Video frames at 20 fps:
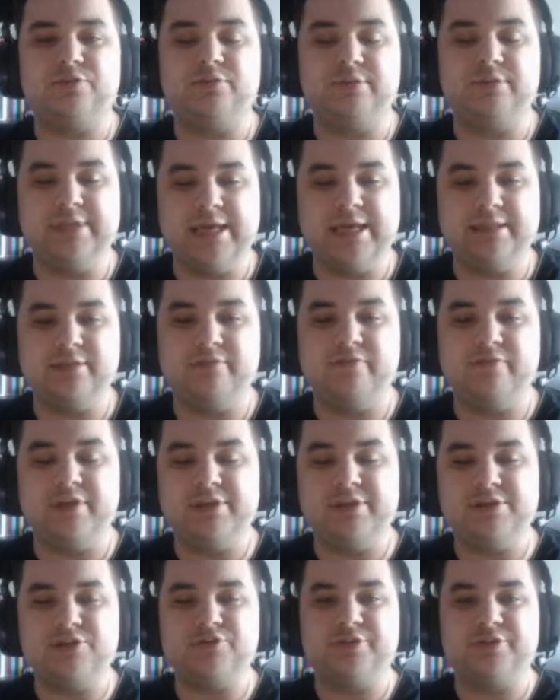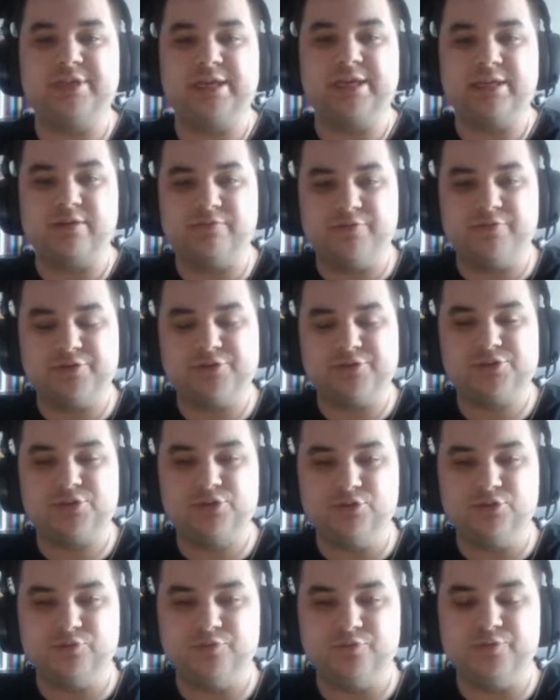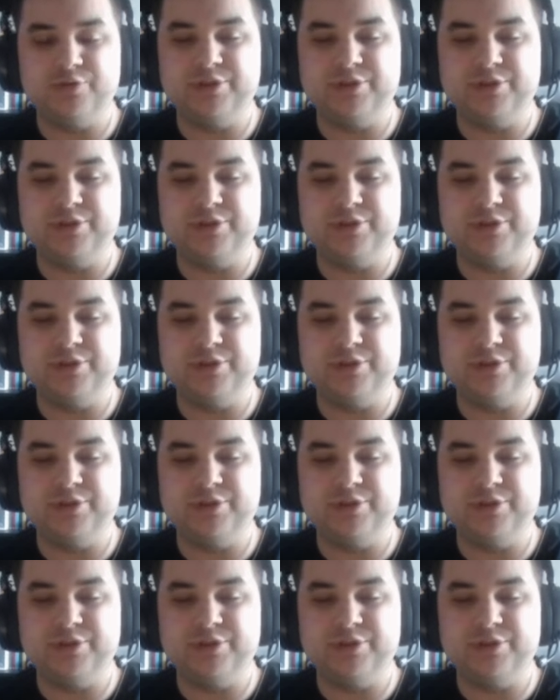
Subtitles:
you net advantage for attacking first to